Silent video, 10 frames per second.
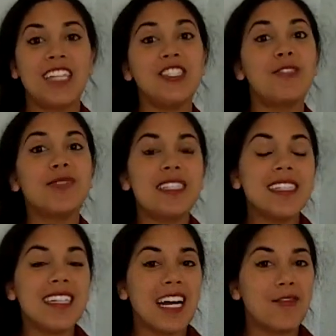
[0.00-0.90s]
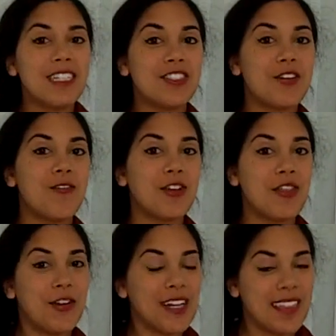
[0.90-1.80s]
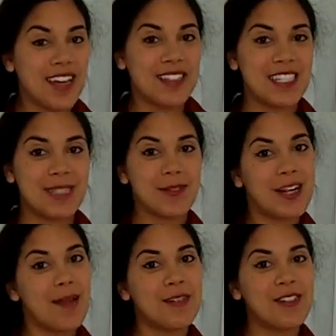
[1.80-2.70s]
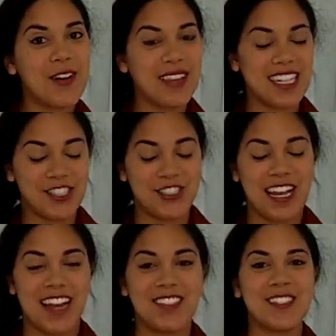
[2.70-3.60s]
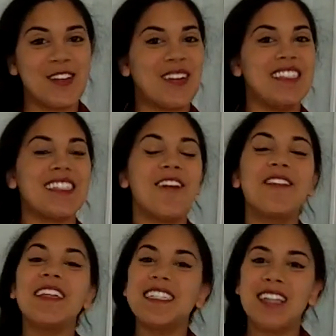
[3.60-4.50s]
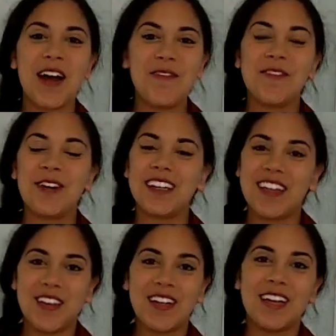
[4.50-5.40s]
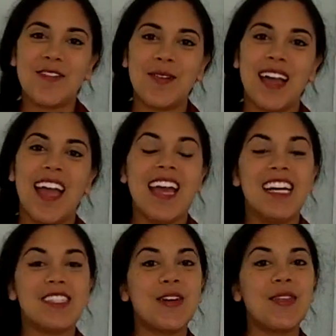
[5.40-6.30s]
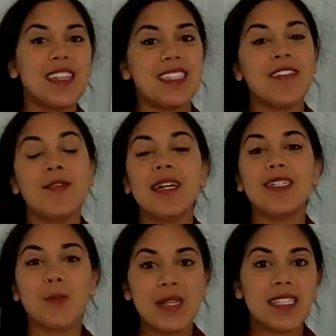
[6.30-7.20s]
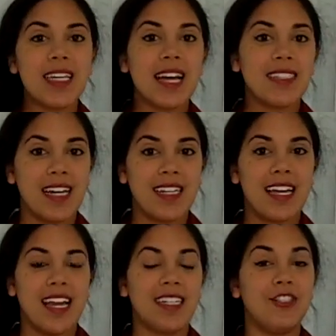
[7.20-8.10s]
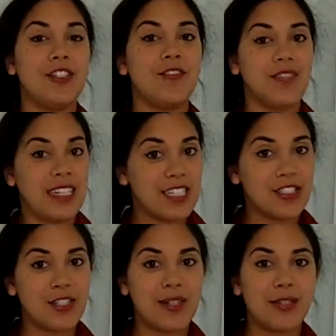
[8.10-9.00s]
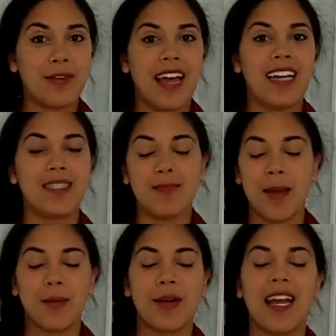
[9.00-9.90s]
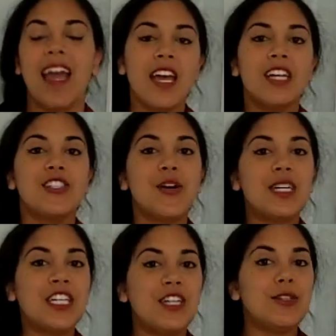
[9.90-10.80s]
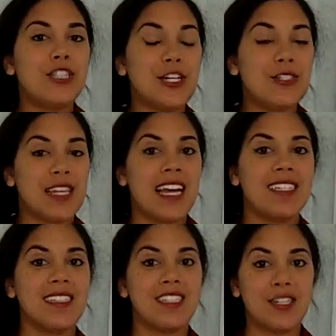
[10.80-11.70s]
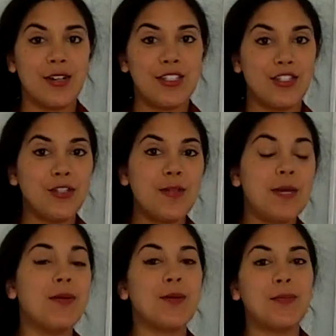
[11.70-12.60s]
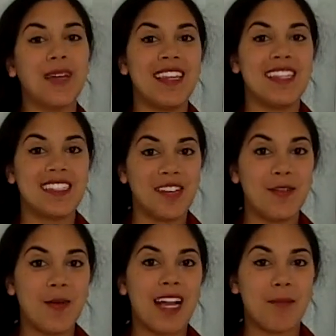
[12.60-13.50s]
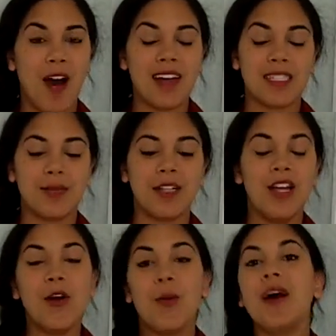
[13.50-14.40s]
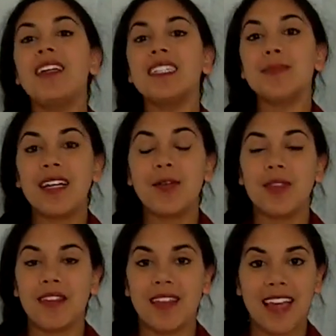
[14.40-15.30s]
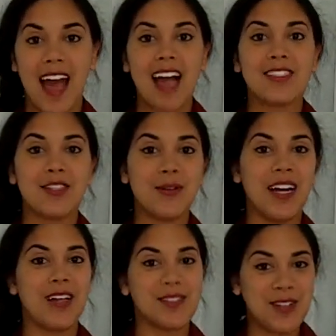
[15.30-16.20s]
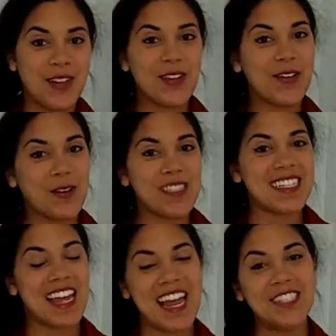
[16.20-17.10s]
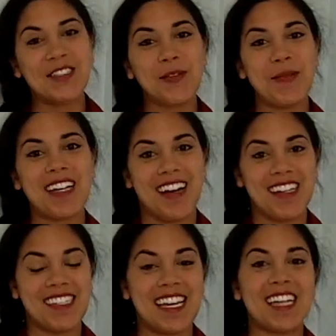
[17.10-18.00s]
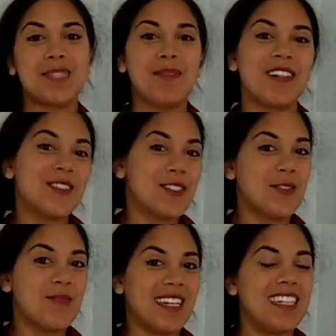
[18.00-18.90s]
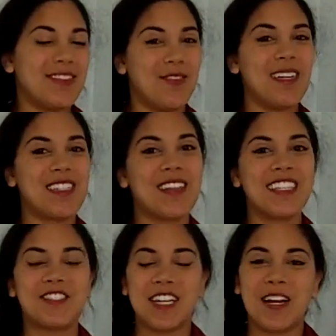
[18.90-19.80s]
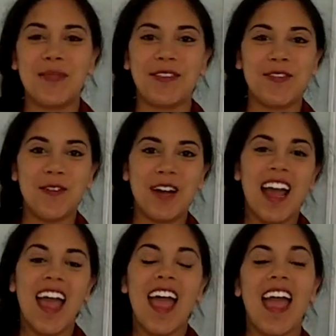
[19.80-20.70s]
And just recently, I reached over 30,000 subscribers on this channel, so it's definitely time for another giveaway. So this giveaway is once again dedicated to PhoenixJodiRae's memory. So huge, huge thanks needs to go to two people who made this giveaway possible. One is Michael with all the cats, who I also call the Corset Angel because he has sponsored so many giveaways on this channel before.